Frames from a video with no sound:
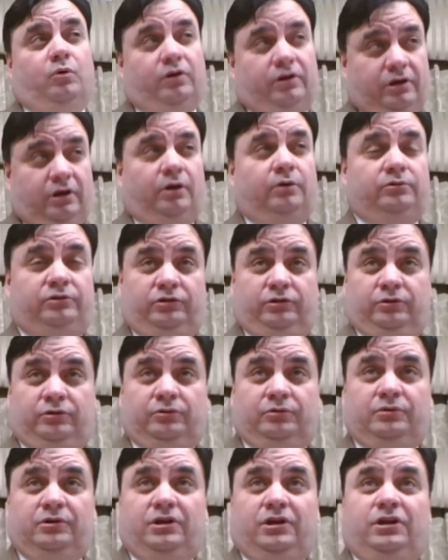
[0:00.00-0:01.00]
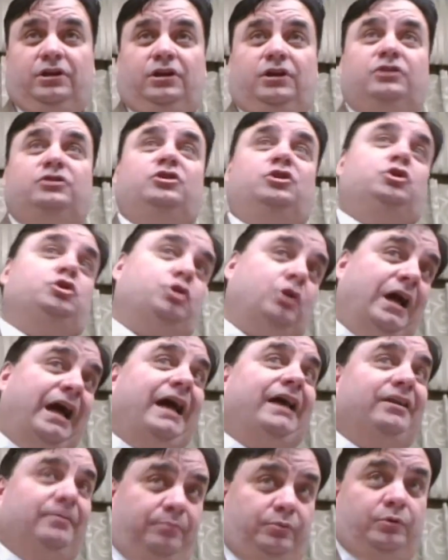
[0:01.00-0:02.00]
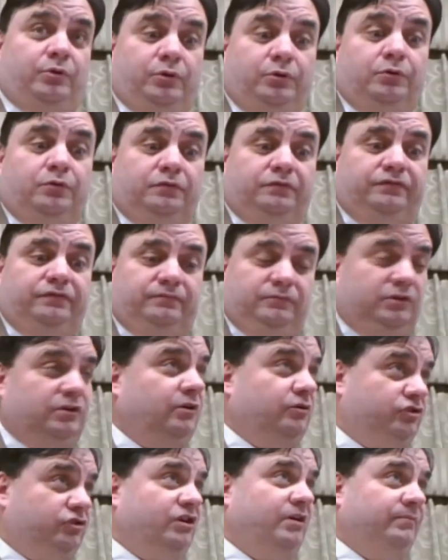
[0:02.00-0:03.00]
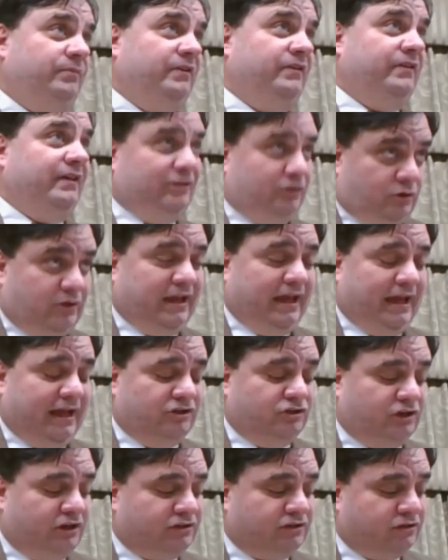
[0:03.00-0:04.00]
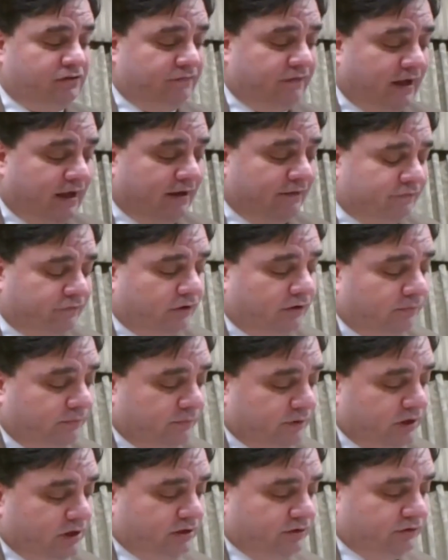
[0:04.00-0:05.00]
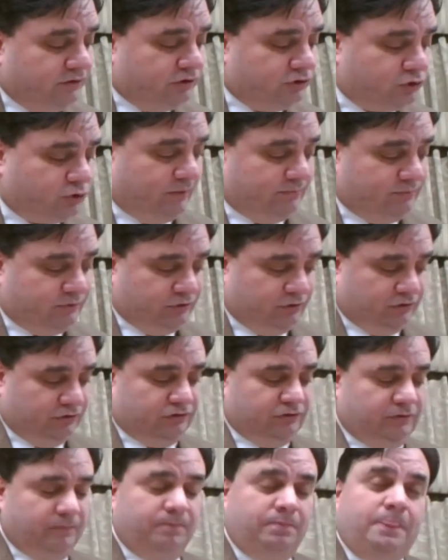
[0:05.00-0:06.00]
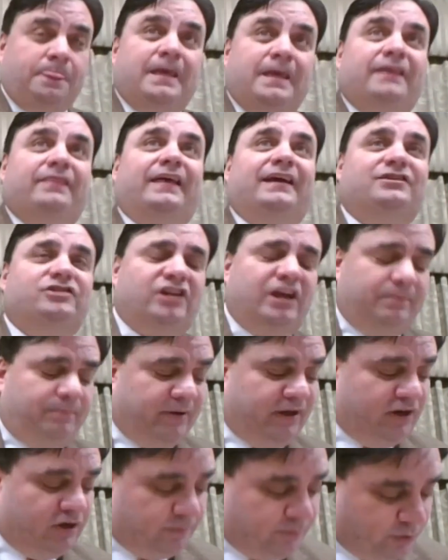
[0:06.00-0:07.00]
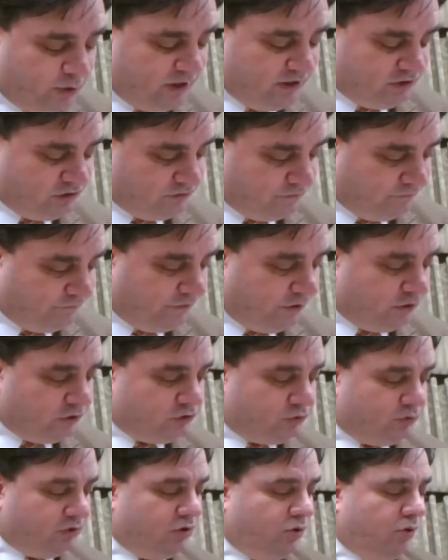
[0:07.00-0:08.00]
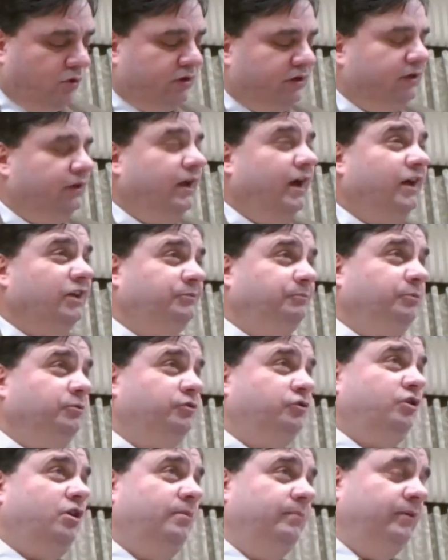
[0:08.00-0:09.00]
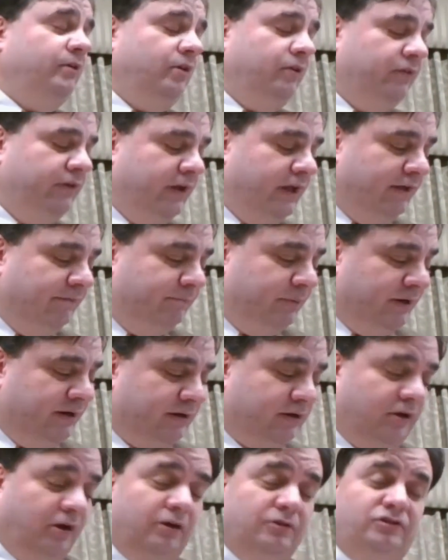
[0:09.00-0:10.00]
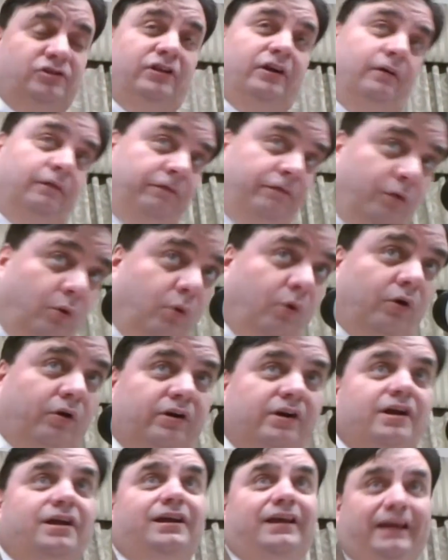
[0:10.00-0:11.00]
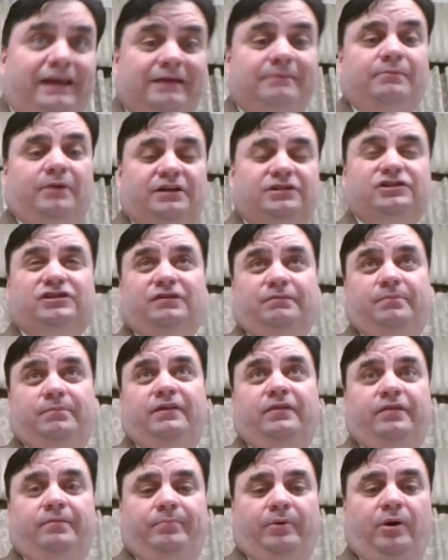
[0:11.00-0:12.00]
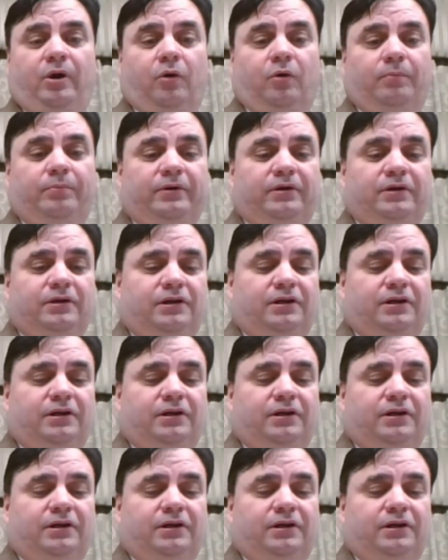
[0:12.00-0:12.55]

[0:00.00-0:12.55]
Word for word: will go to to try to prove, you know, something that you can't justify from the scriptures. They say Peter preached the first recorded gospel sermon on the day of Pentecost. Therefore, he must have been the pope.